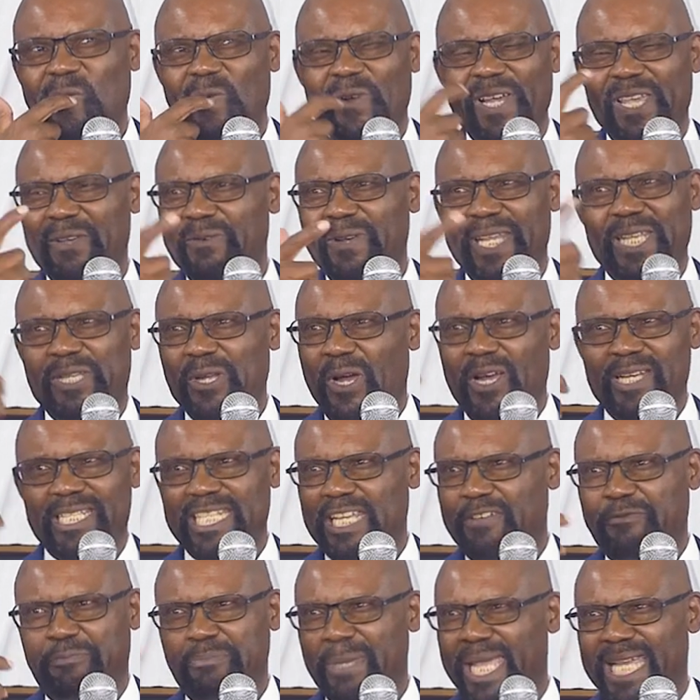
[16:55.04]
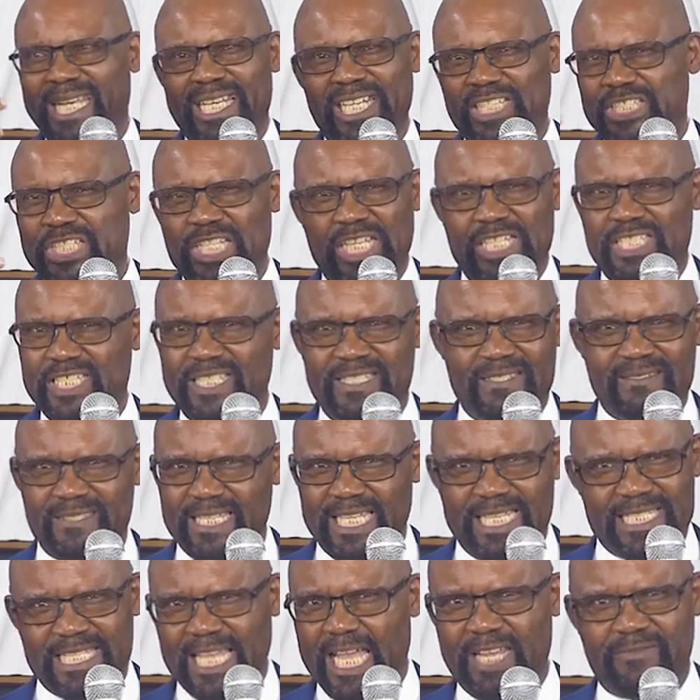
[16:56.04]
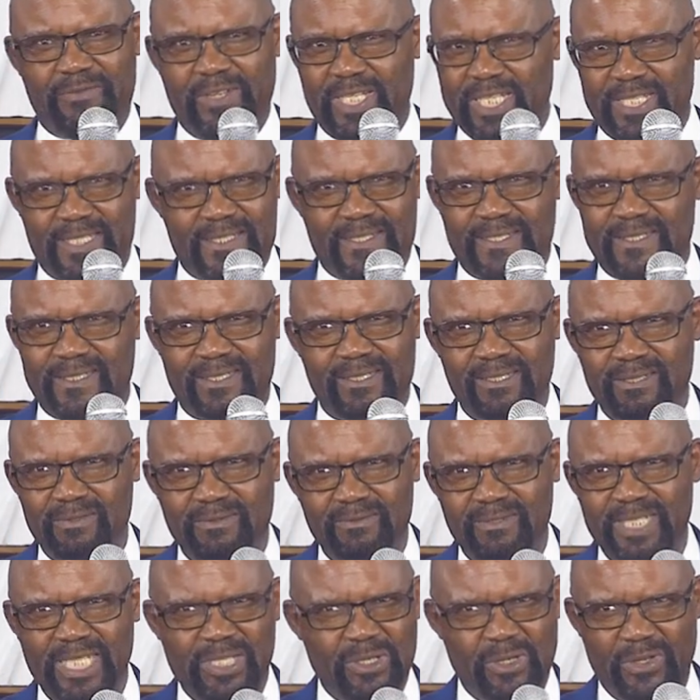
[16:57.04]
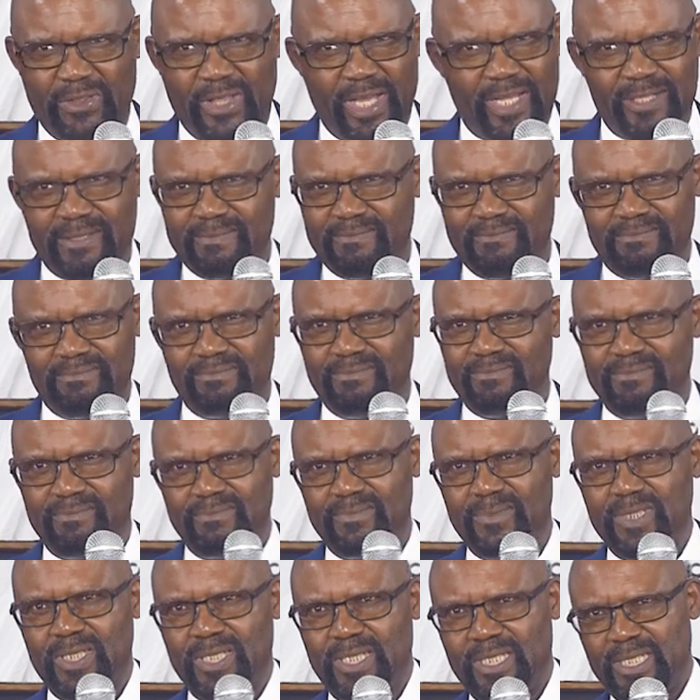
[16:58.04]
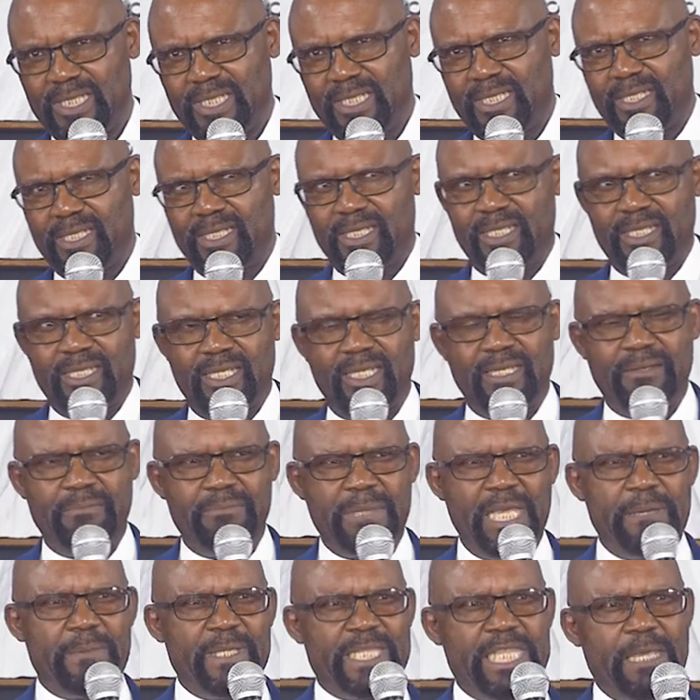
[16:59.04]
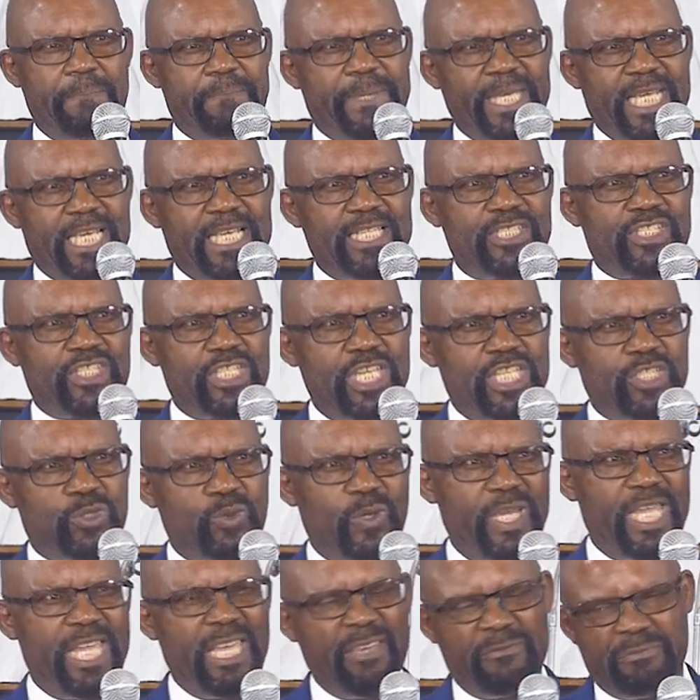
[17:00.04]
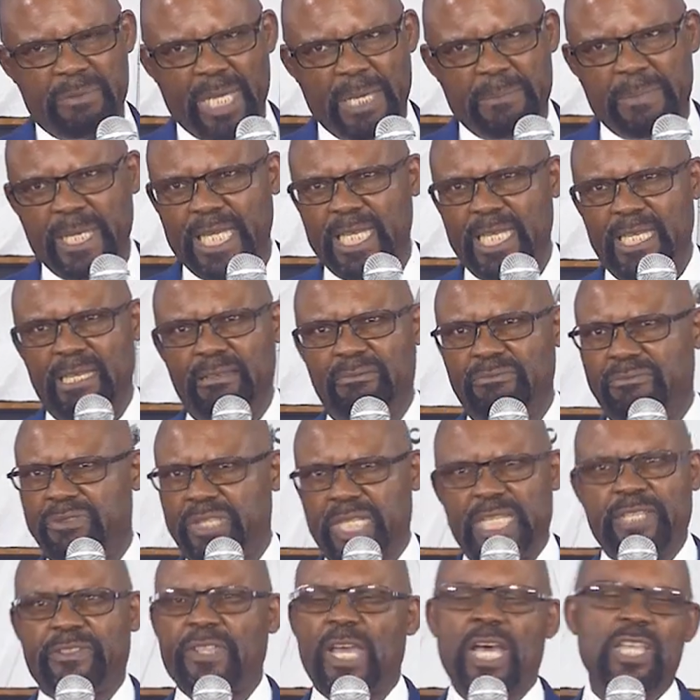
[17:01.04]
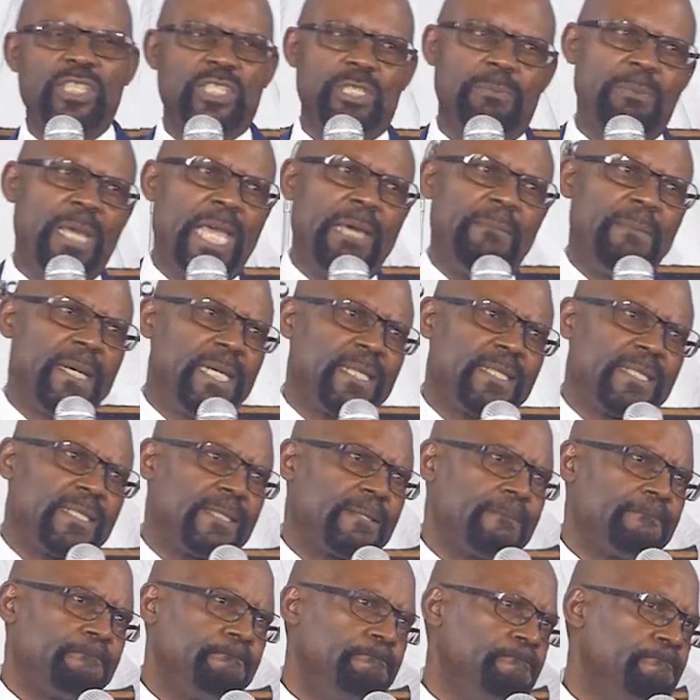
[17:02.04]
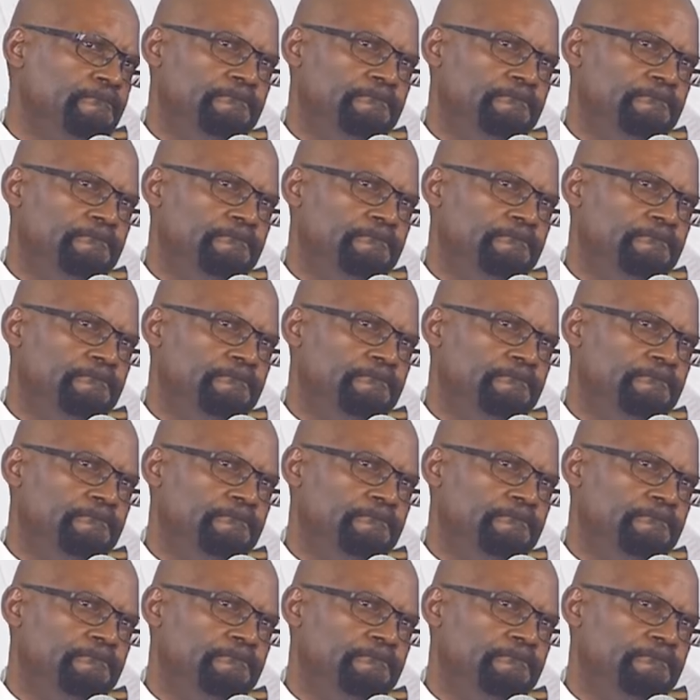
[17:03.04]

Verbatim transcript: We, we don't have mega churches as Adventists. You know that. Maybe the biggest church we have, maybe 3,000 members,